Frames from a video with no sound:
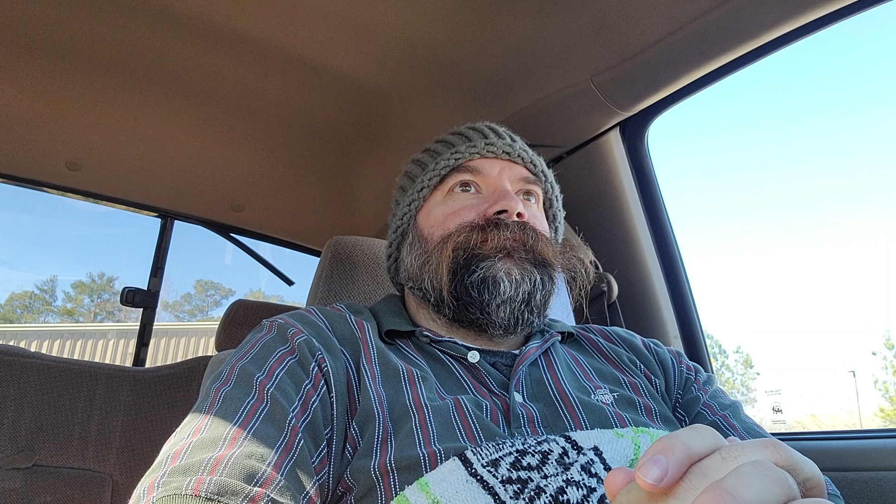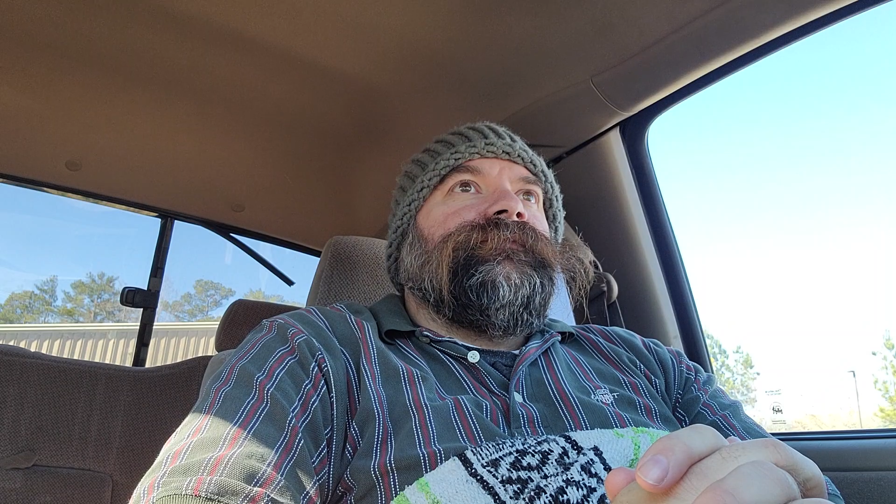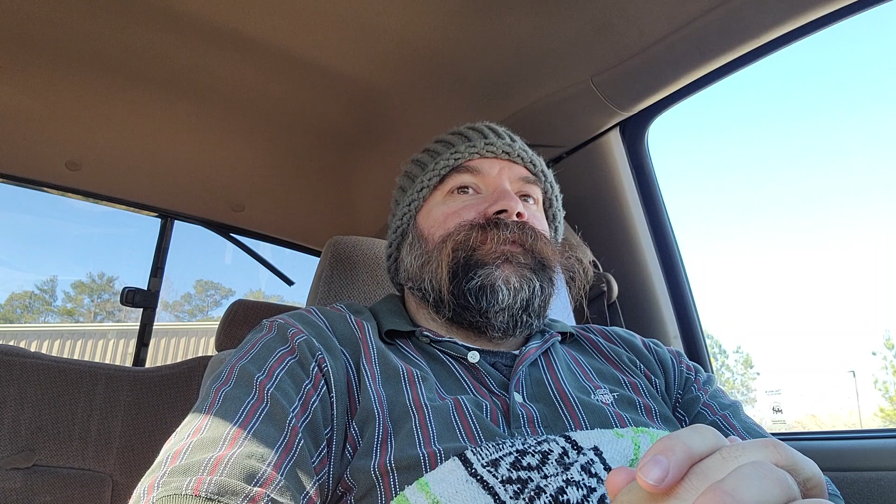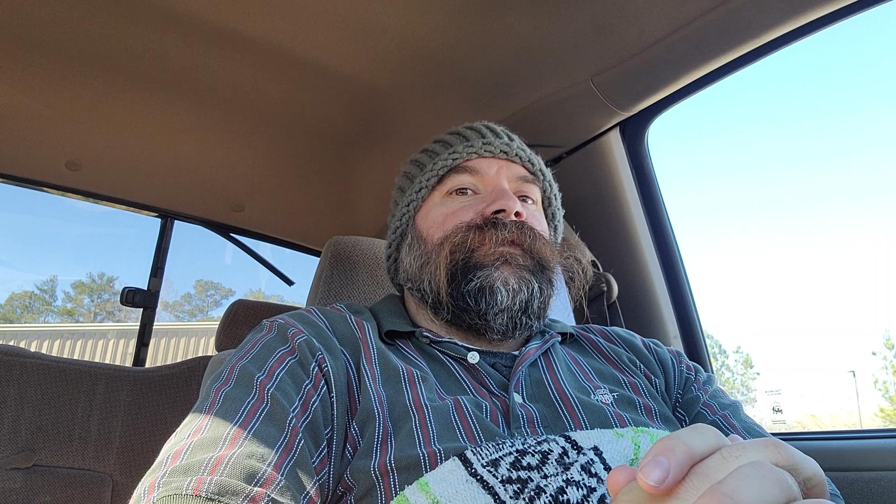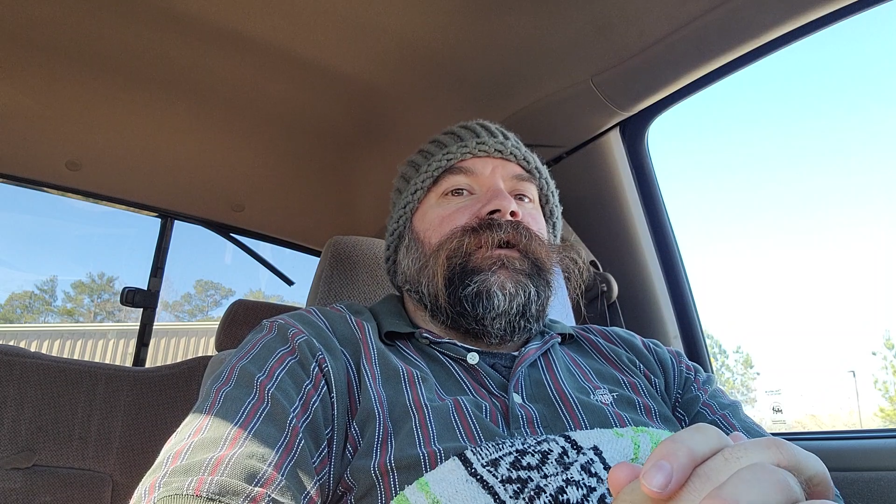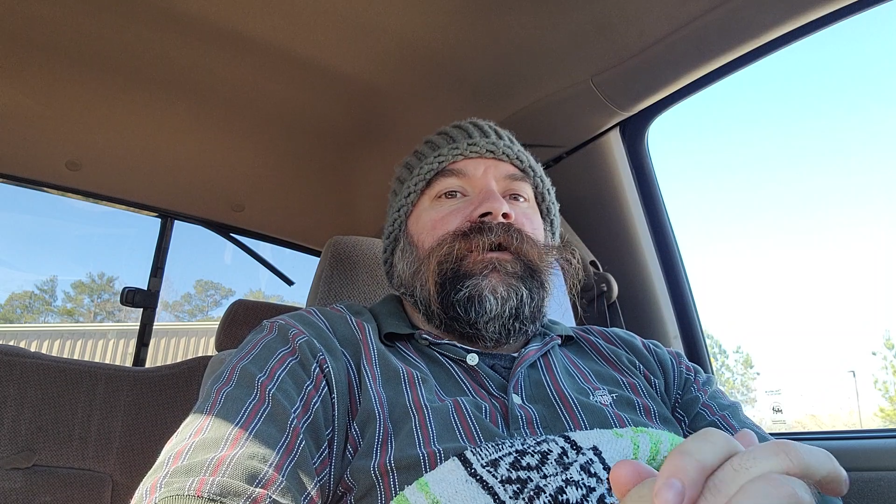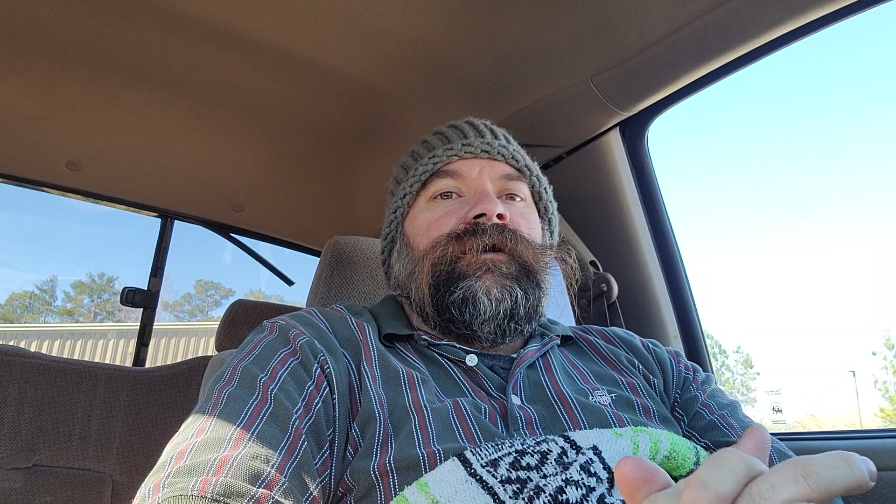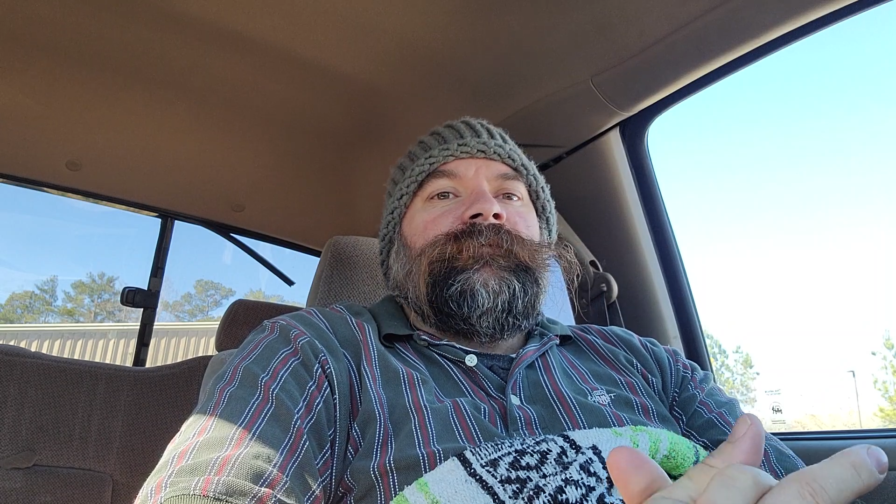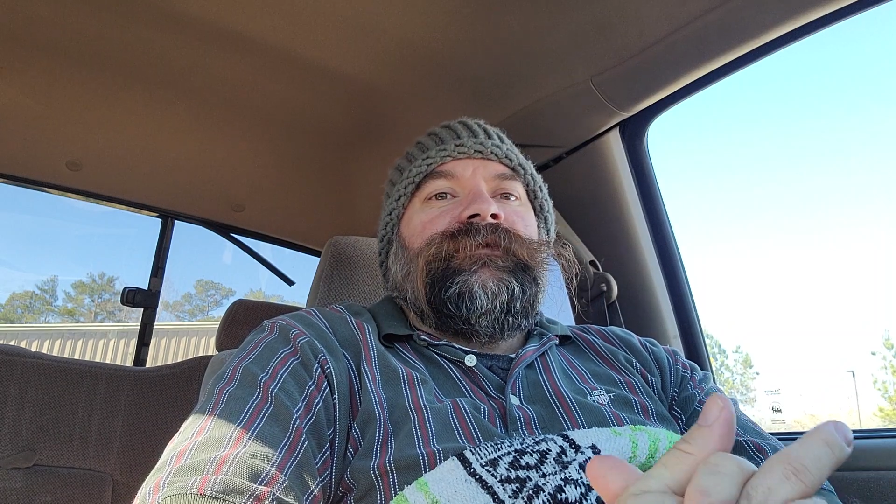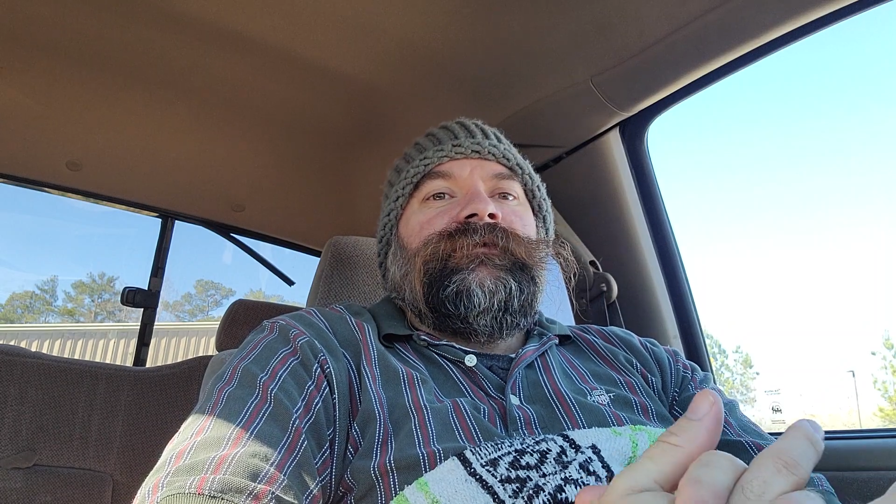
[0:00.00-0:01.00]
the
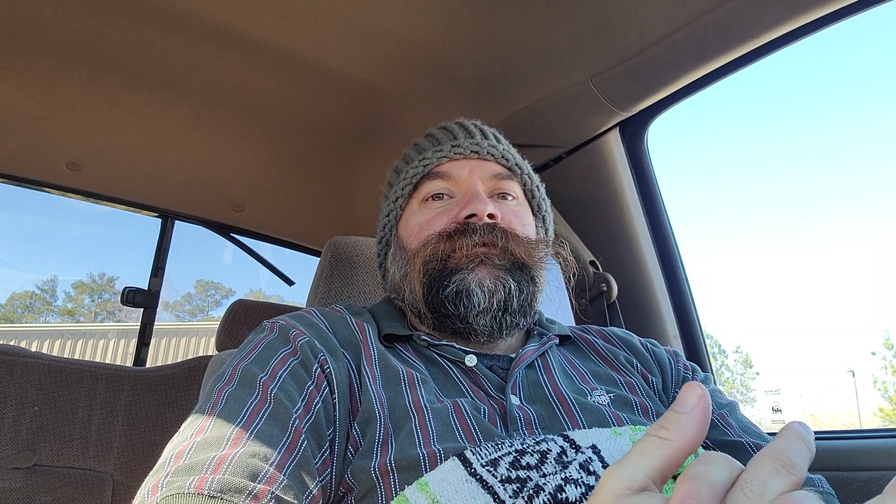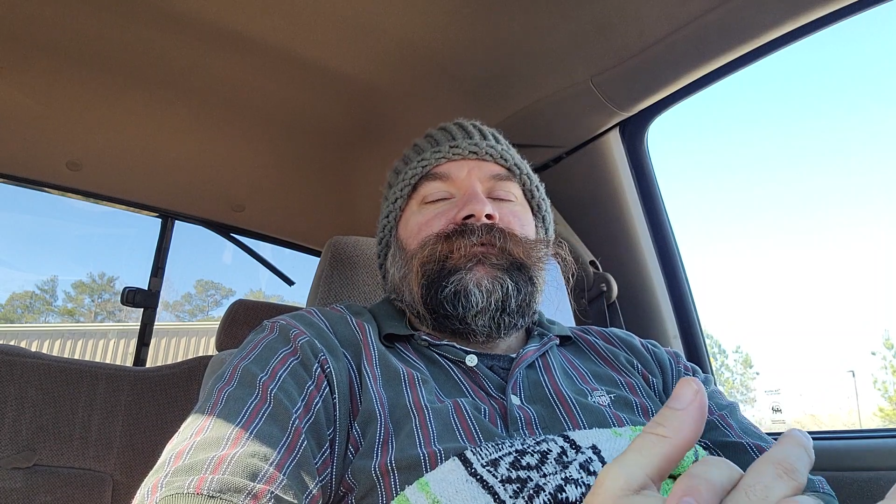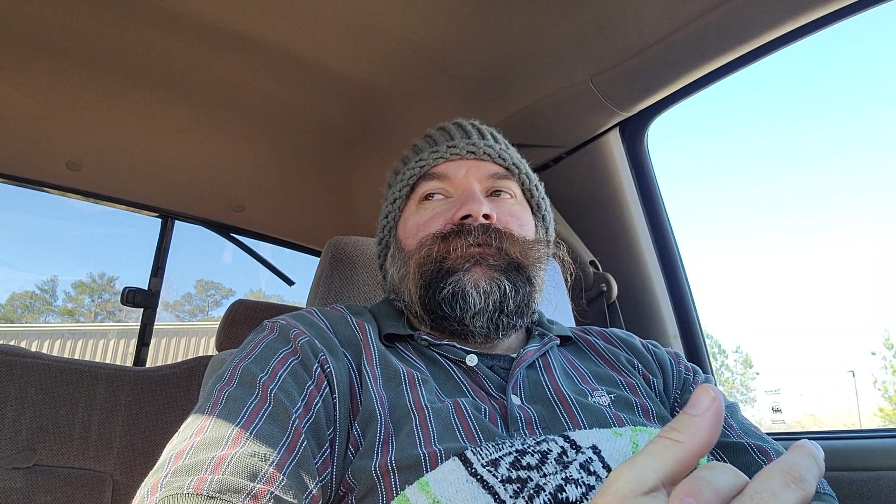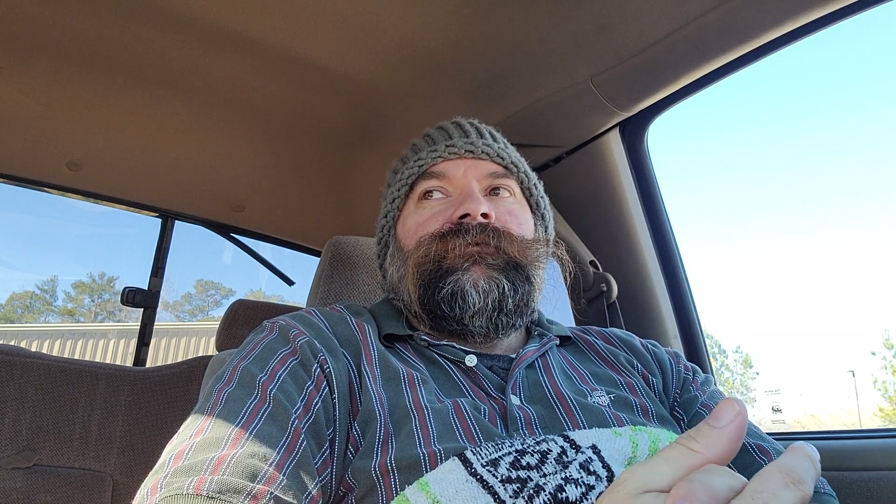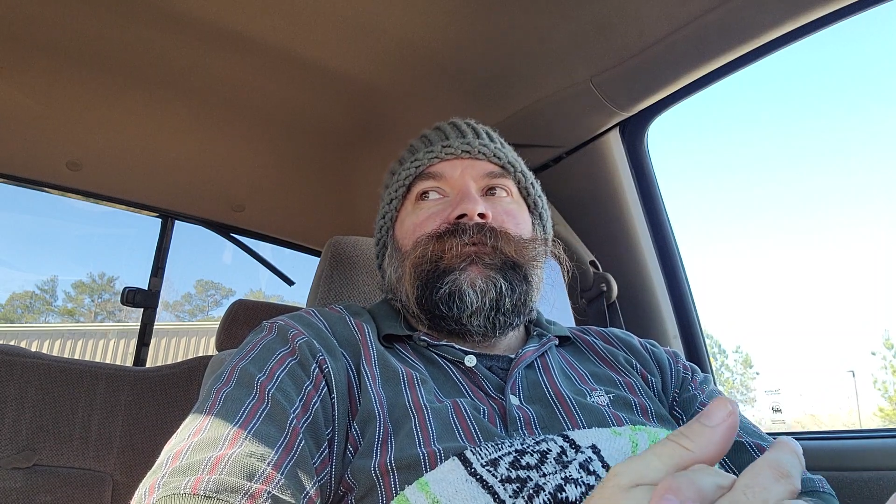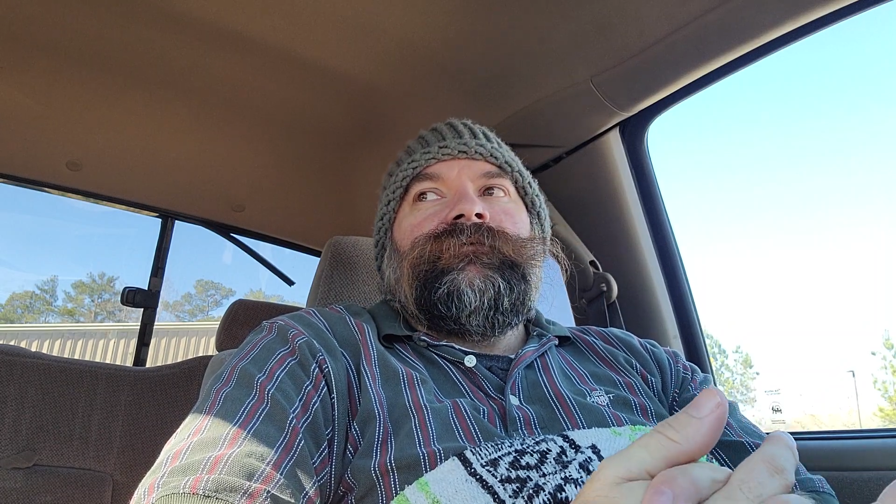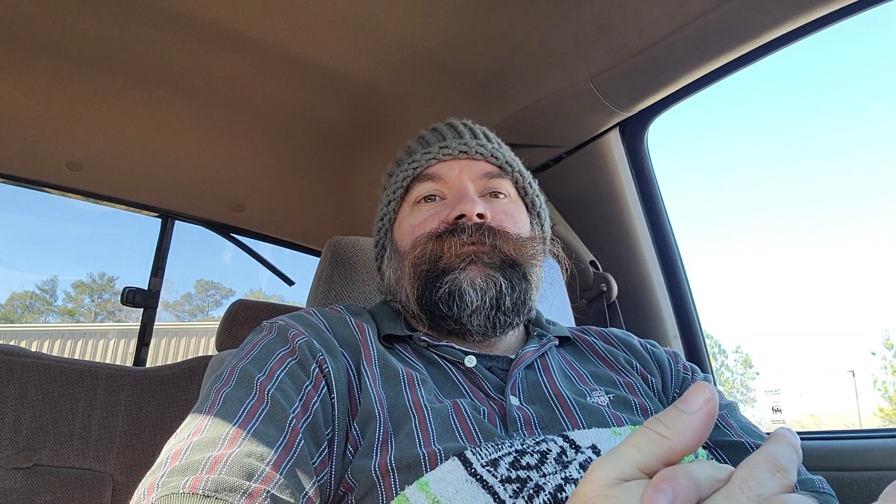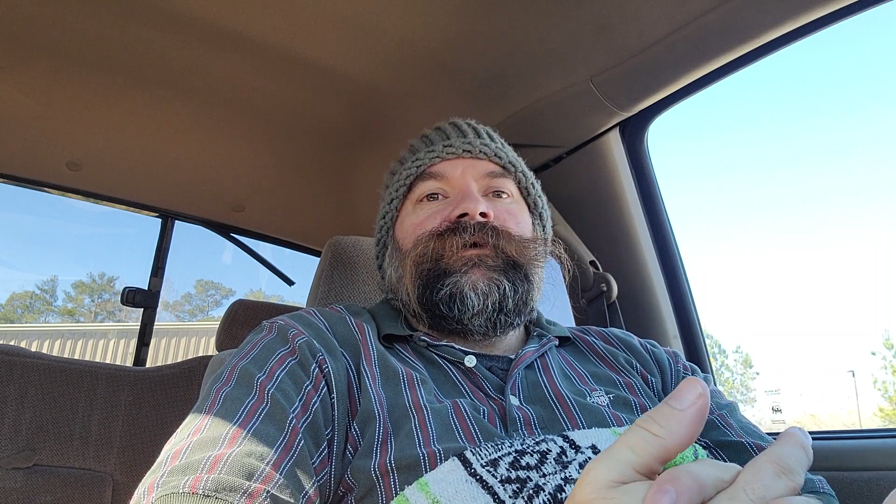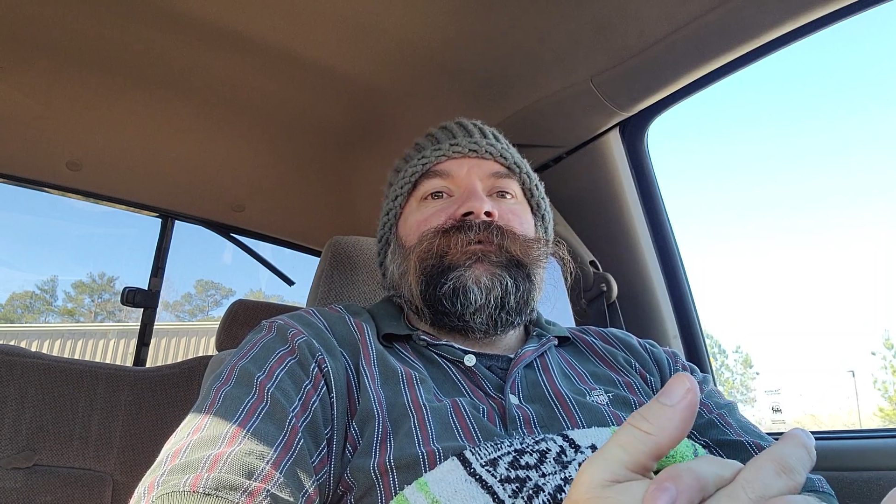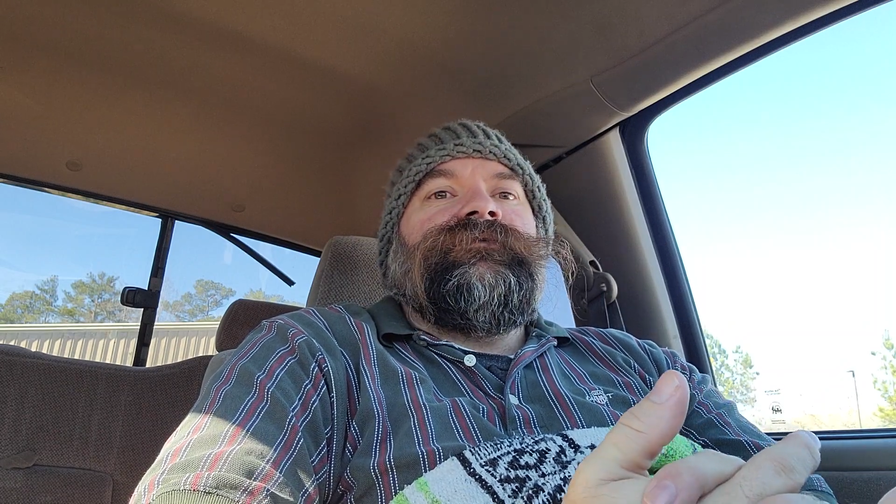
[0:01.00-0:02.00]
hobby or
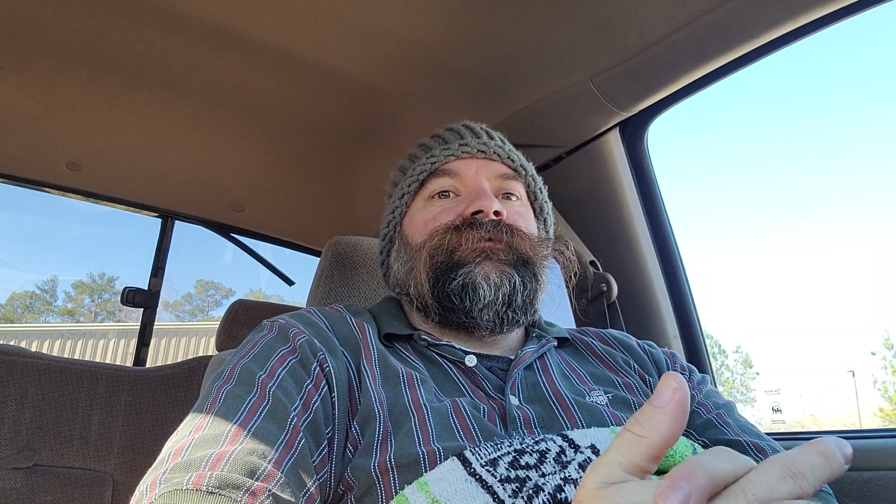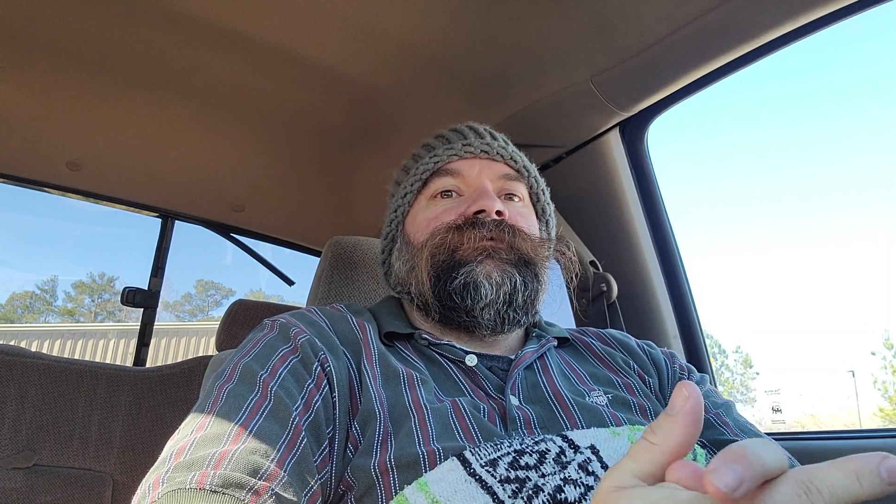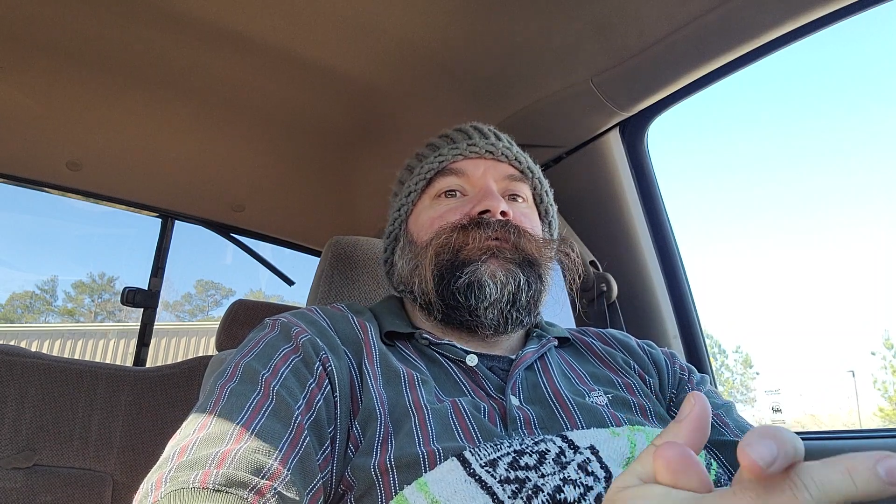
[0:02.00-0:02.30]
whatever